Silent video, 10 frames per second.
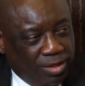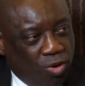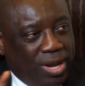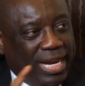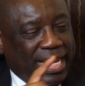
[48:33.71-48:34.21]

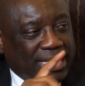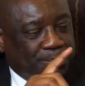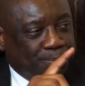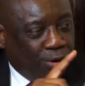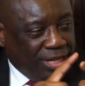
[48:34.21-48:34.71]
Whether it's
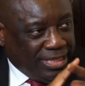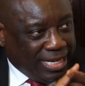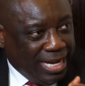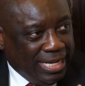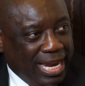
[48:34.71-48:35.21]

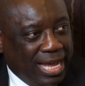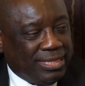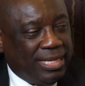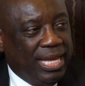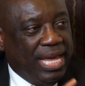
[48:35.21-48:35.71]
political
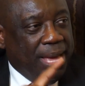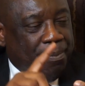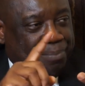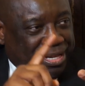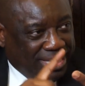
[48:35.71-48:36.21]
leaders,
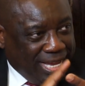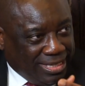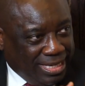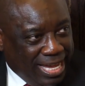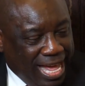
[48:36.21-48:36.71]

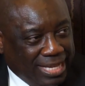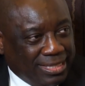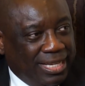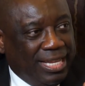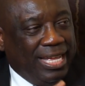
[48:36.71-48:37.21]
business
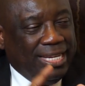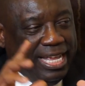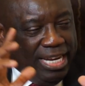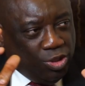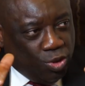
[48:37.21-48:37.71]
leaders,
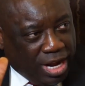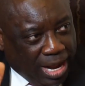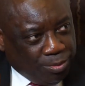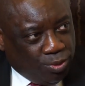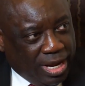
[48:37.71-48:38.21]
they need to
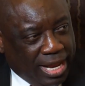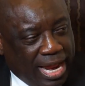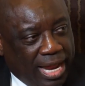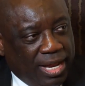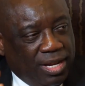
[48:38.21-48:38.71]
come
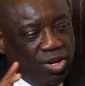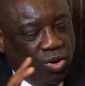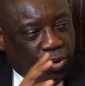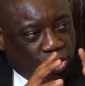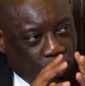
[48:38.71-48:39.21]
together
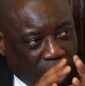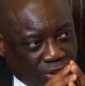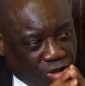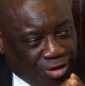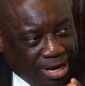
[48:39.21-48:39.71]
with one
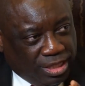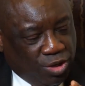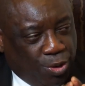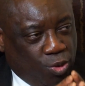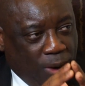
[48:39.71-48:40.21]
strength,
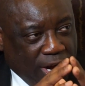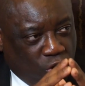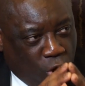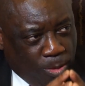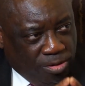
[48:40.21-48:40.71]
with one
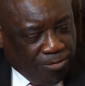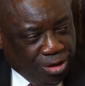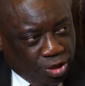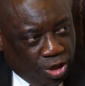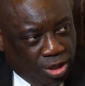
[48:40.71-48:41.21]
common
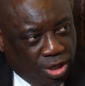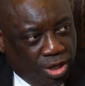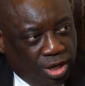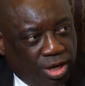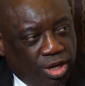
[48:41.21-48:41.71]
vision
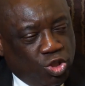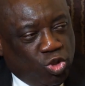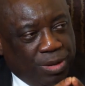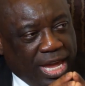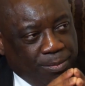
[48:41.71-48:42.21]

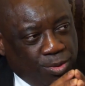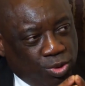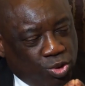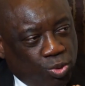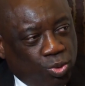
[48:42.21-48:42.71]
to be
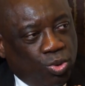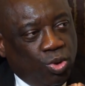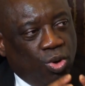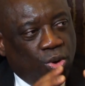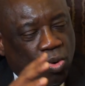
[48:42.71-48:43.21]
able to
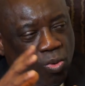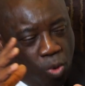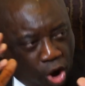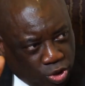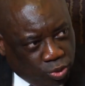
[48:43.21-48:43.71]

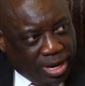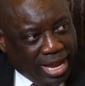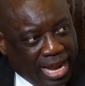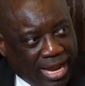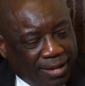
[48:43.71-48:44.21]
work
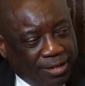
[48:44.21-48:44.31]
together